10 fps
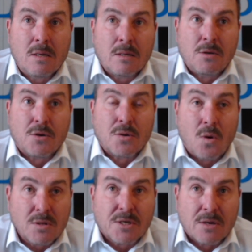You could
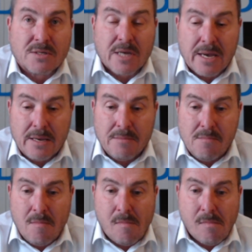also say
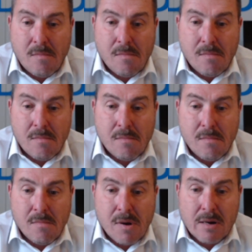
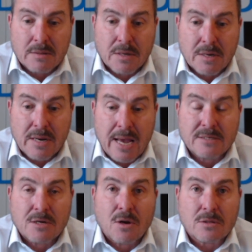that it
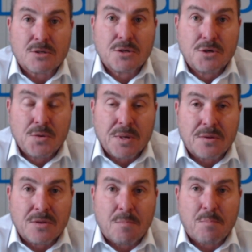has a lot to do
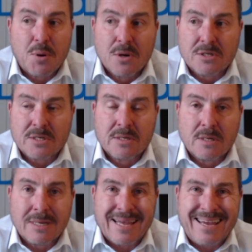with the
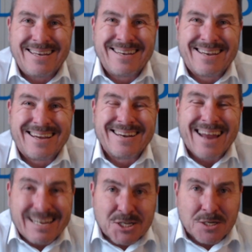personal
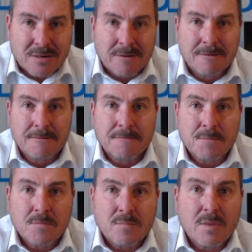indignation
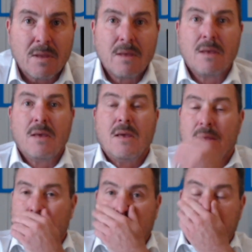
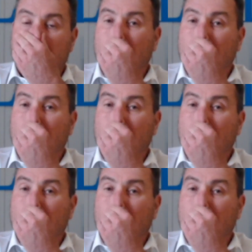that